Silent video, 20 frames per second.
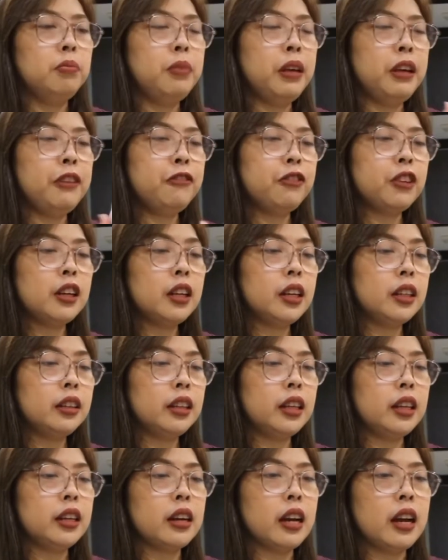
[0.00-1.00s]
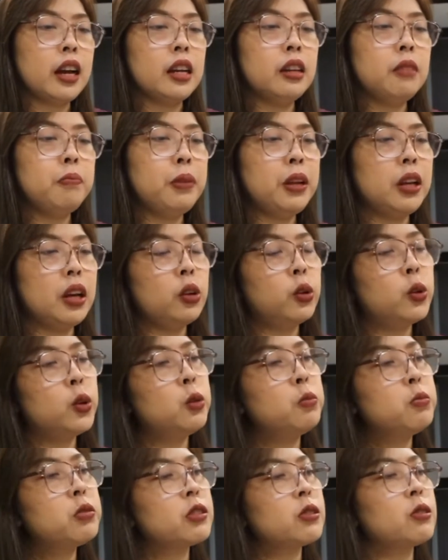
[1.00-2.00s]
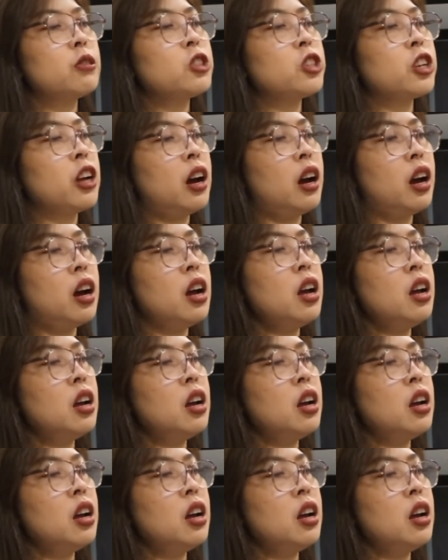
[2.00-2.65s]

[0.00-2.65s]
Beef palitiran. Pinakubes ko siya.